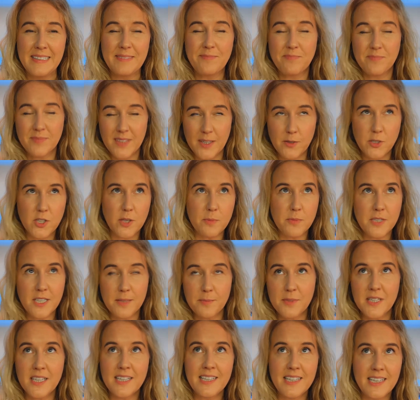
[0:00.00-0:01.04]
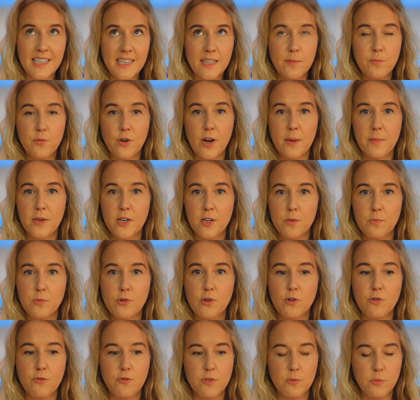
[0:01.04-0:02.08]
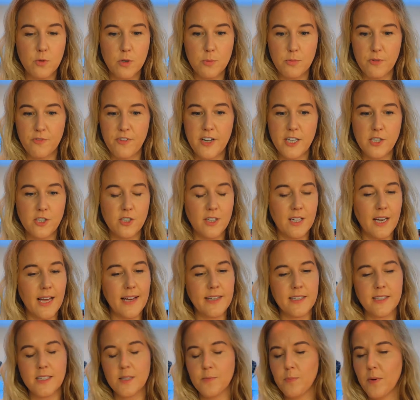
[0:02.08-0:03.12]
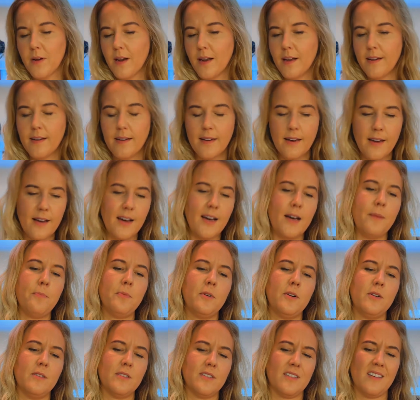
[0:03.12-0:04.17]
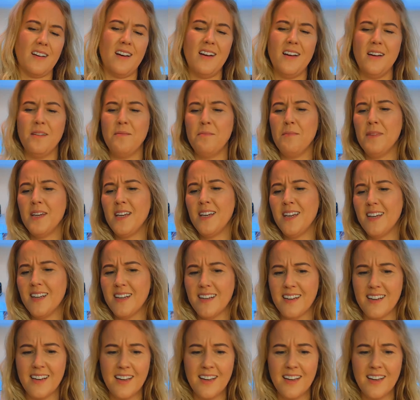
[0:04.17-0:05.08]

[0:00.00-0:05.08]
Now, sometimes I need Premiere Pro for more professional edits, but like CapCut, I mean,